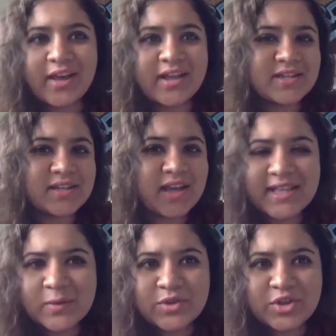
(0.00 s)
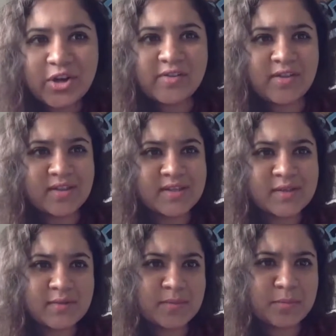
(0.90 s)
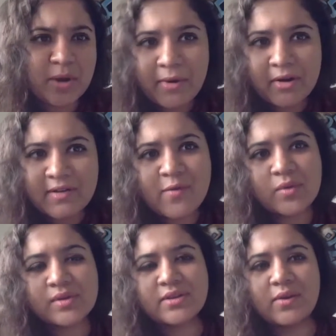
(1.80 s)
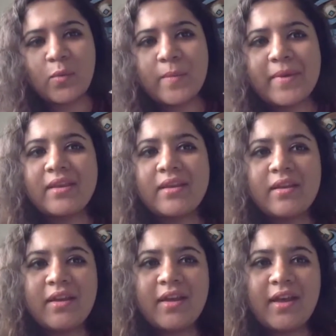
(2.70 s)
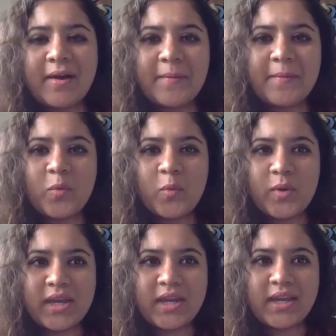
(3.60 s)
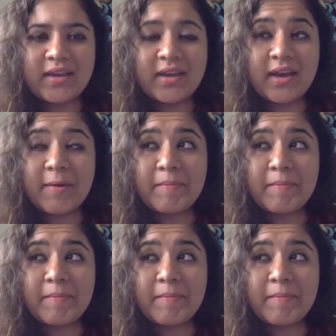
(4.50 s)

And as a charity that's primarily focused on women, we